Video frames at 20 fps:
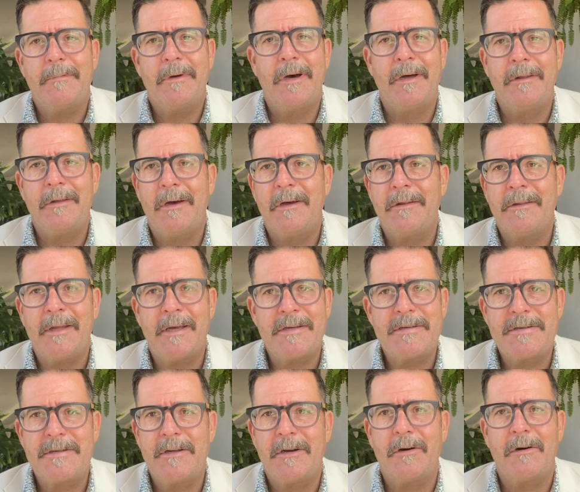
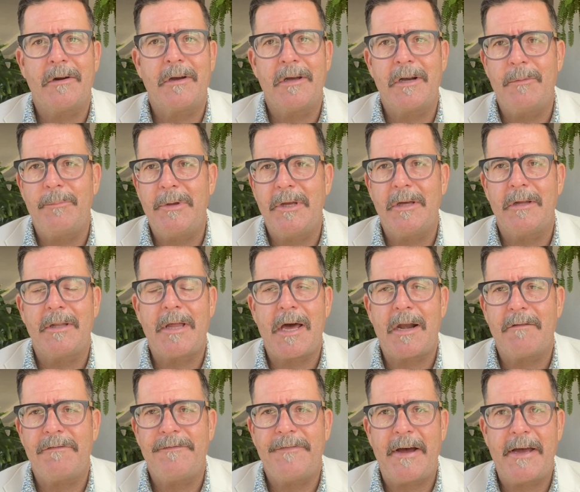unless there are going to be a lot
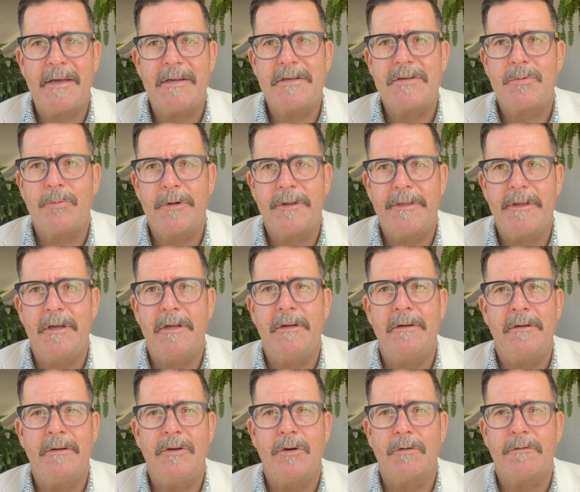of fights
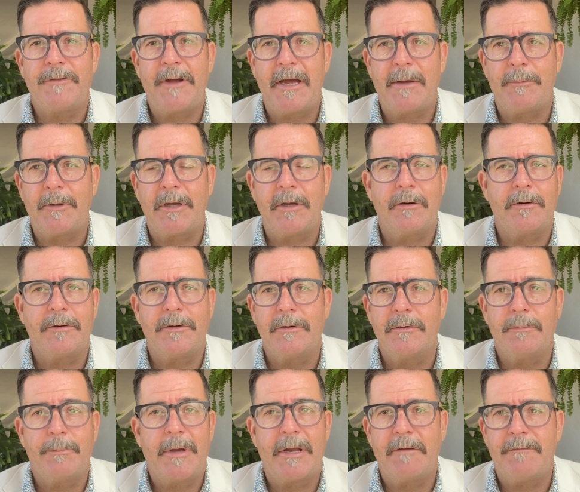within your family or your
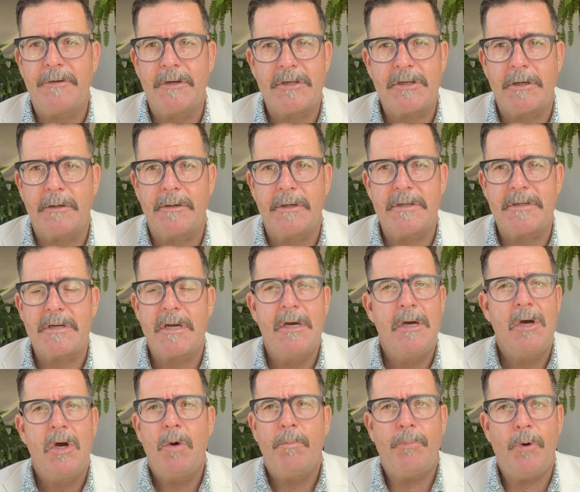beneficiaries,
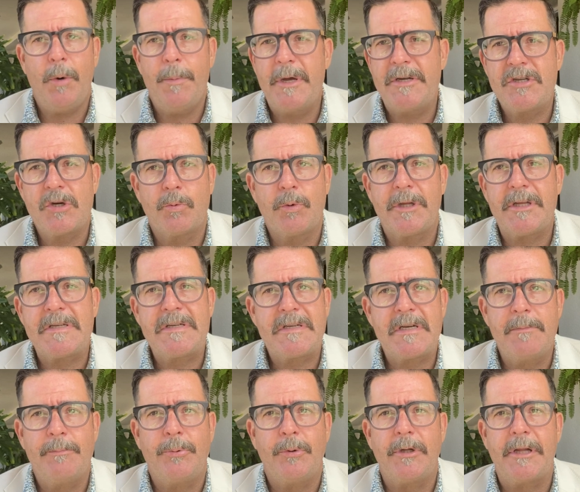probate's a really
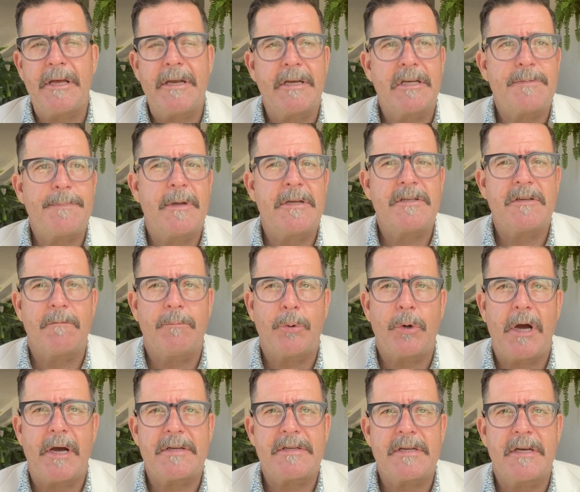simple, inexpensive
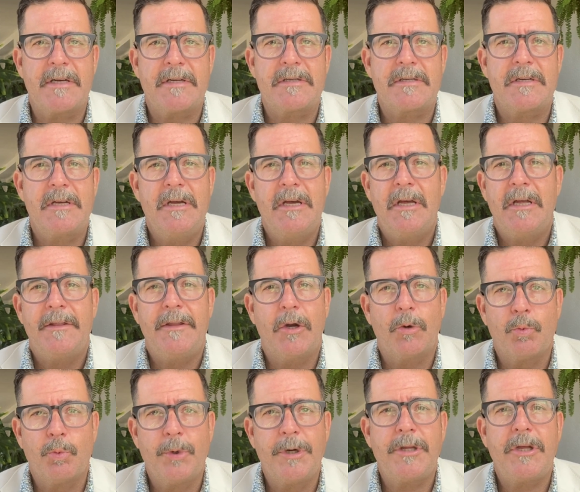process that
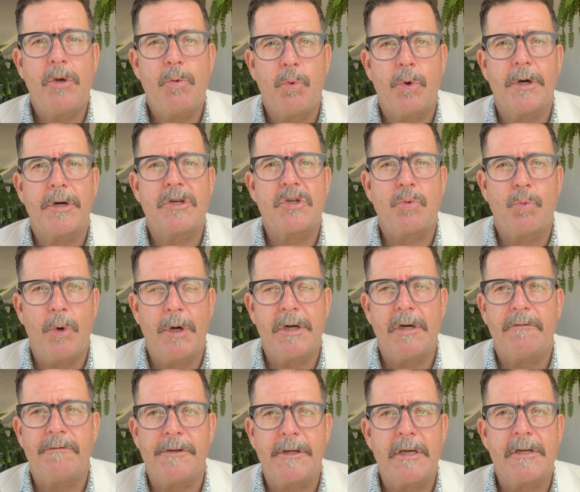really works
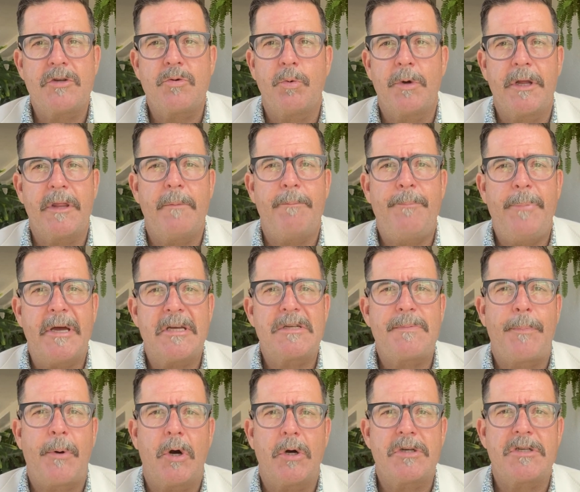wonderfully. It's one of the best
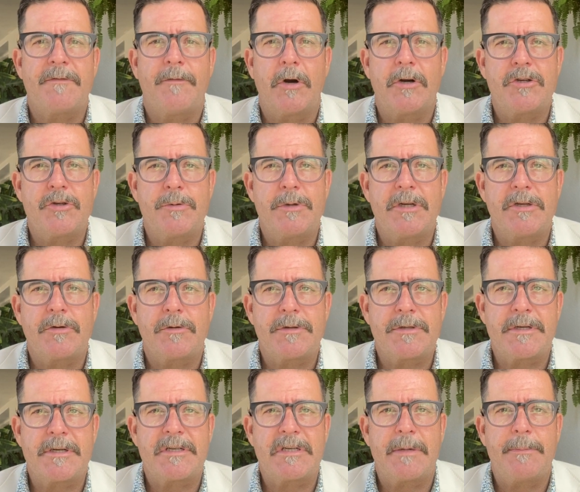parts of our judicial
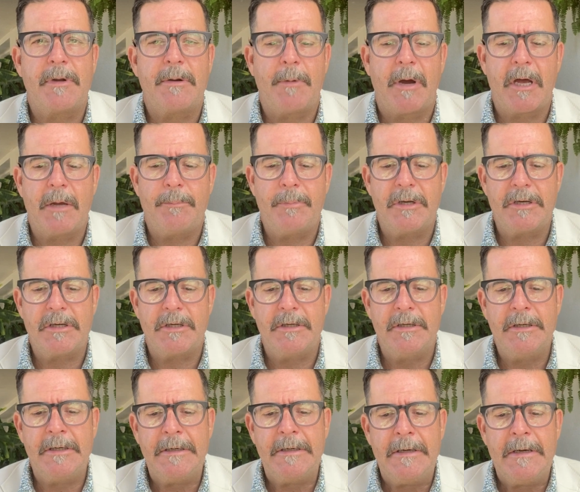system, in my opinion.
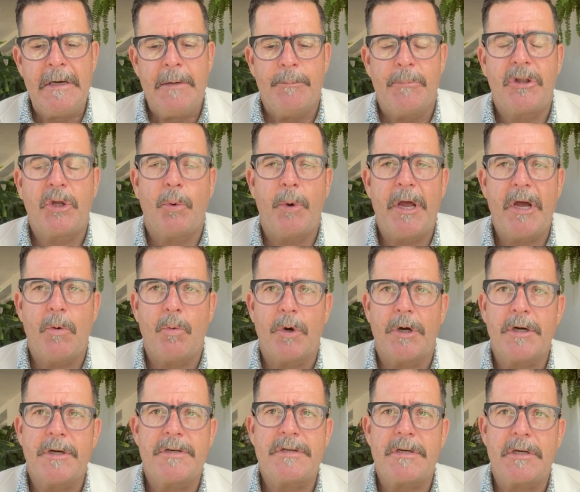But the way it
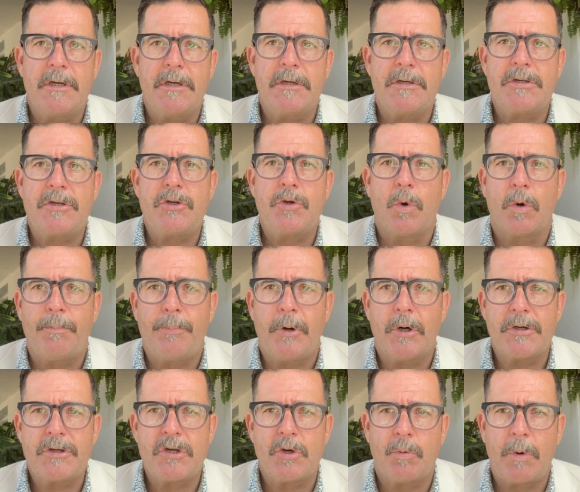works is your
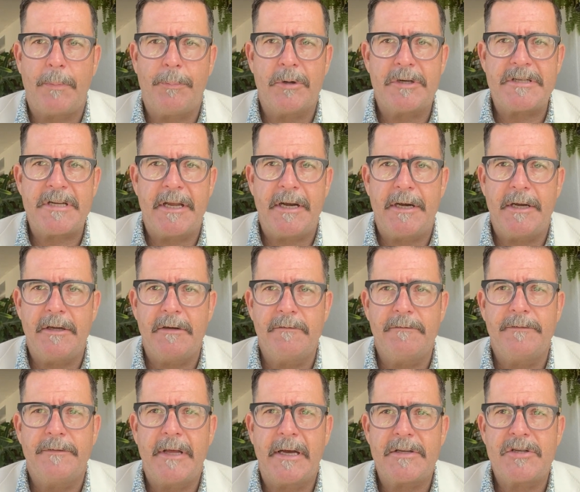personal
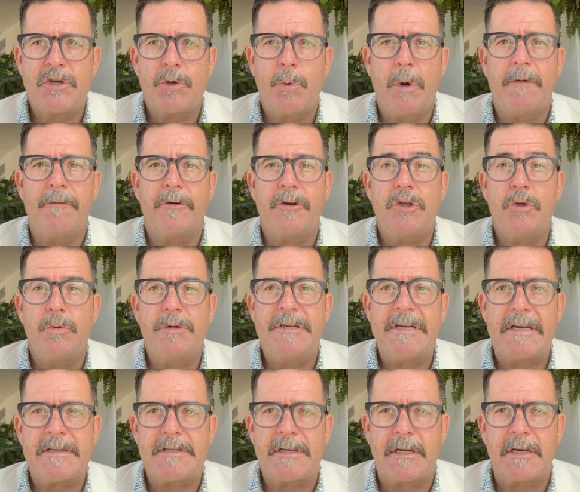representative, that's whoever you
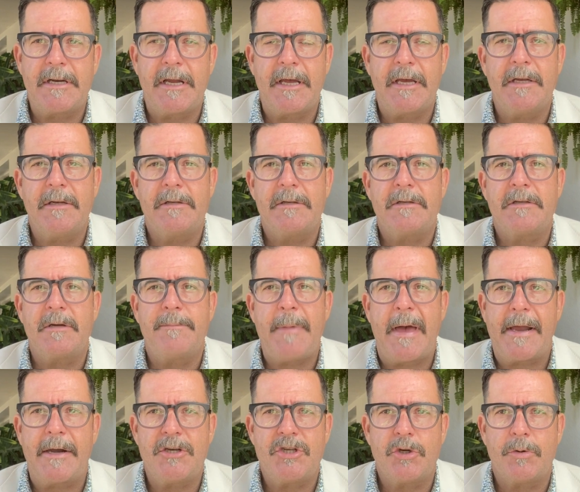designate to
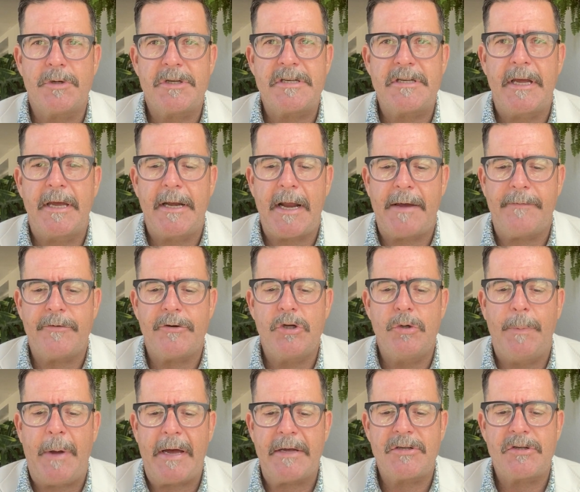manage your estate after you
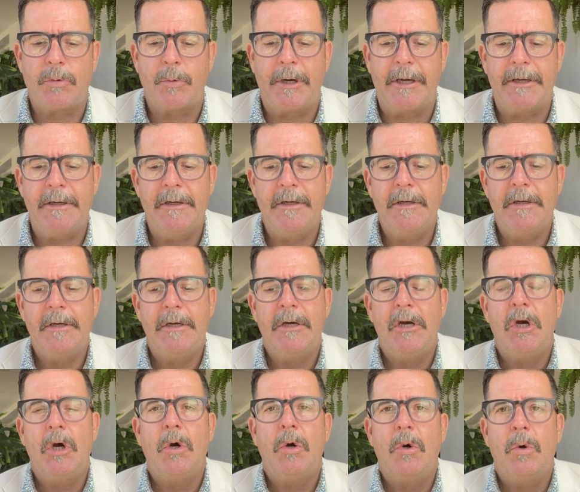pass away,
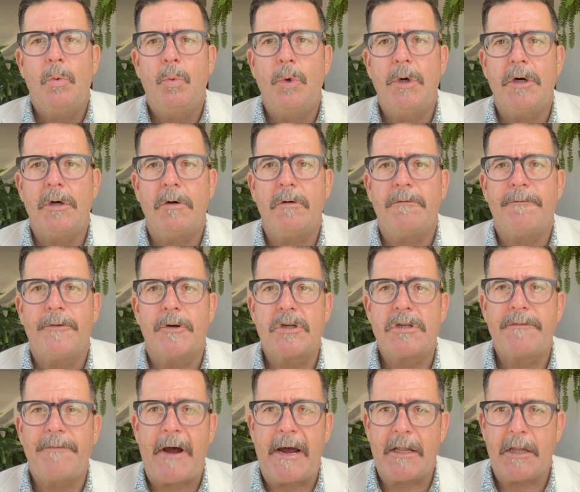will first
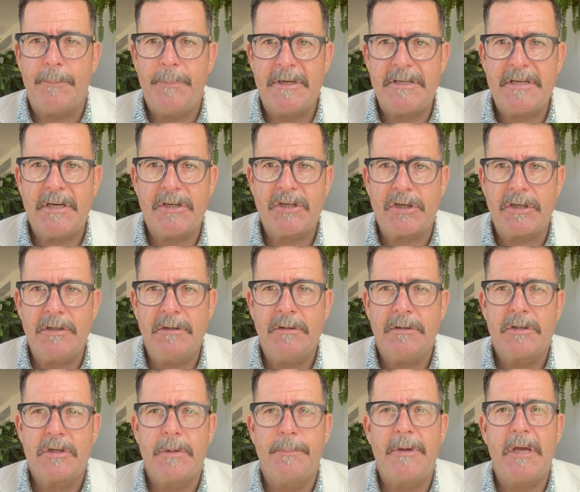file a petition
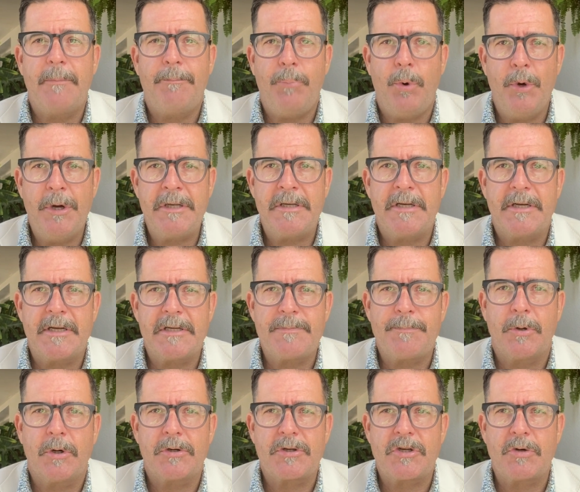to be appointed as
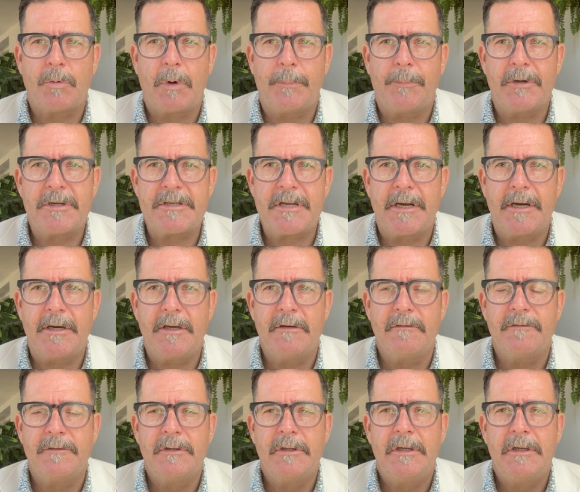personal representative.